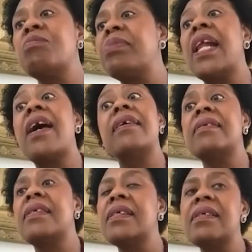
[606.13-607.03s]

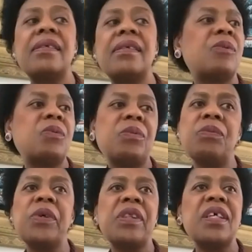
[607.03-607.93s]
plant it
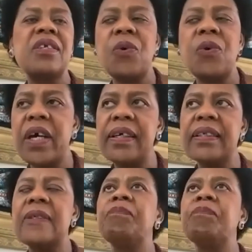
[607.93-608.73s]
within your yard.